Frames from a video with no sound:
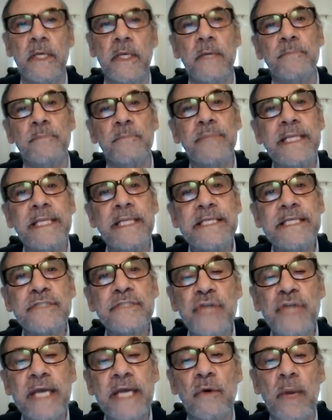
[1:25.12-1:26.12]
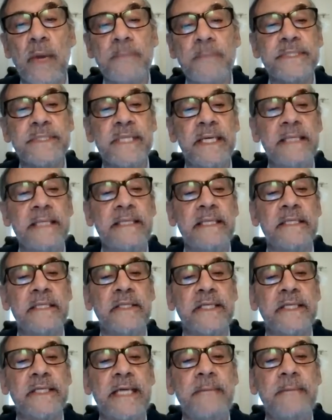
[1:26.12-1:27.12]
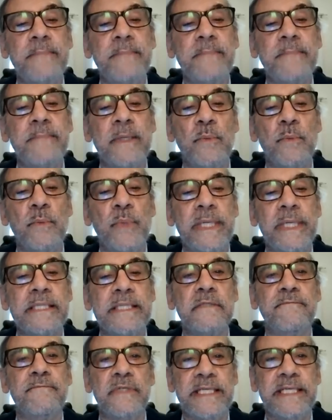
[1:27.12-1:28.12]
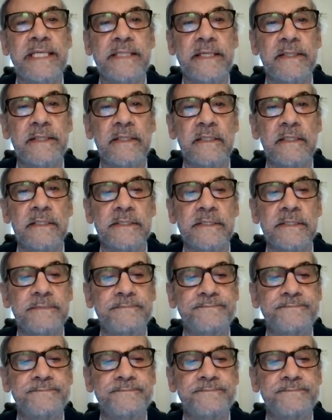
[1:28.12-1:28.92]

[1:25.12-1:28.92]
Please check our website in the coming weeks for details.